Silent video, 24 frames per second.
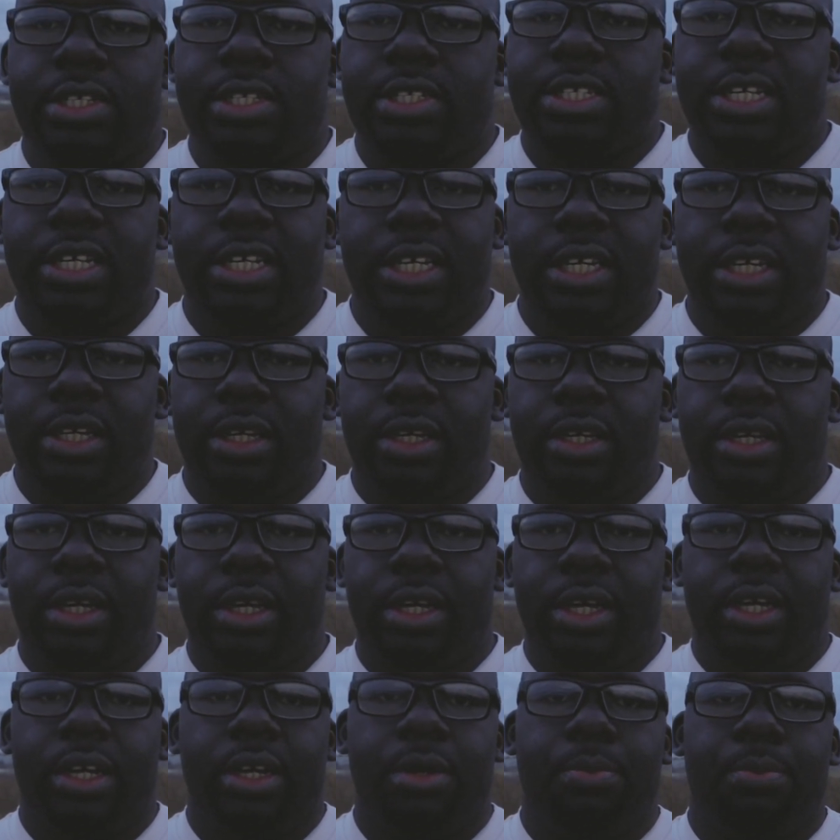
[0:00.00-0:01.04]
selling
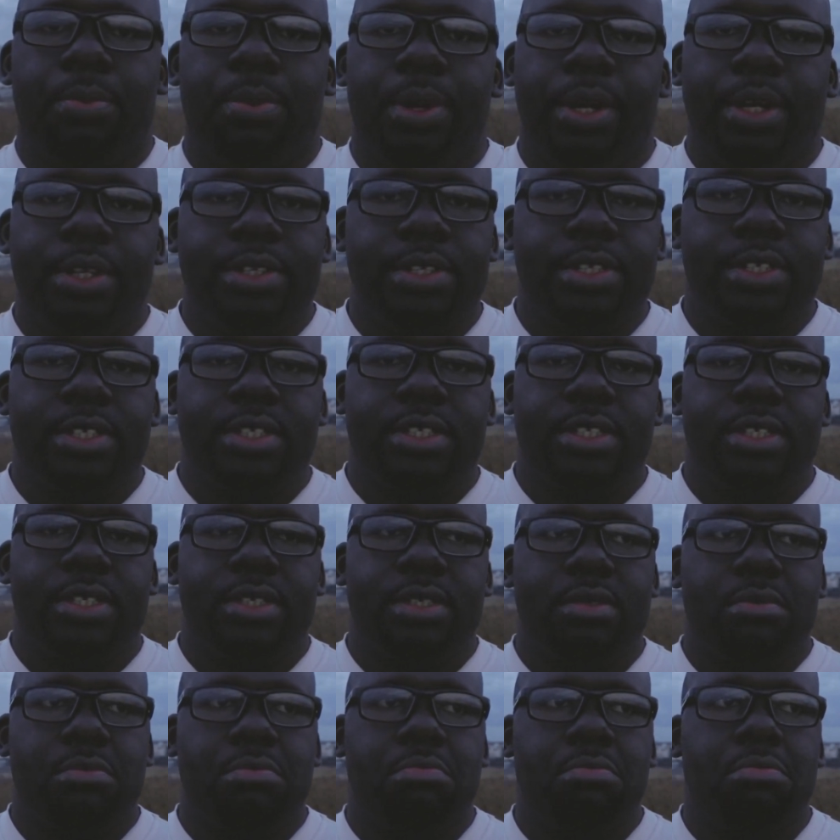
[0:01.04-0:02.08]
any prints.
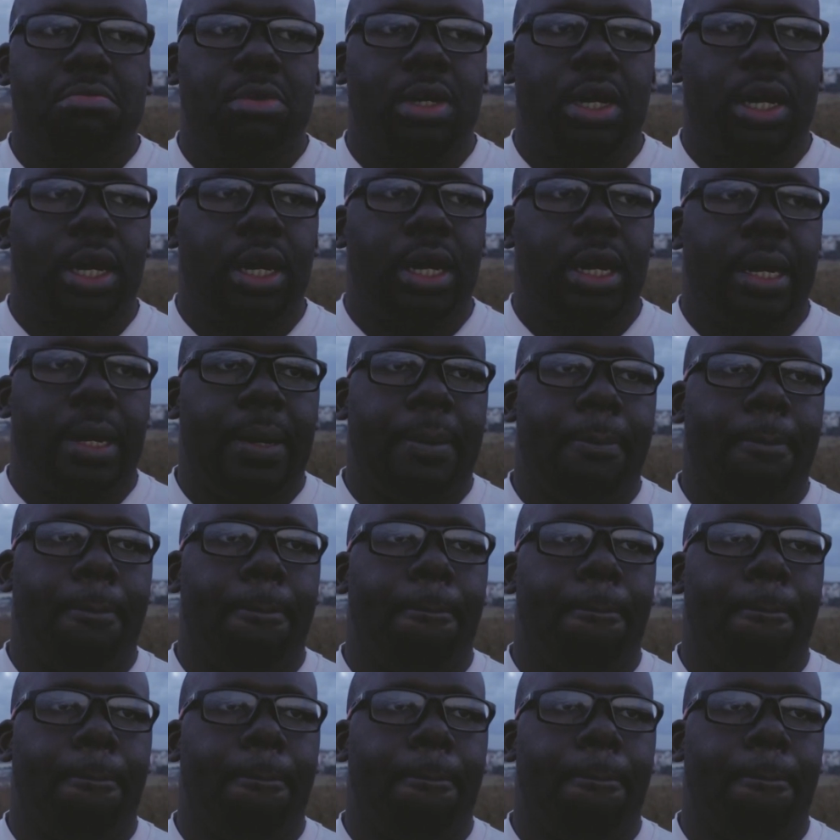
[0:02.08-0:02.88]
I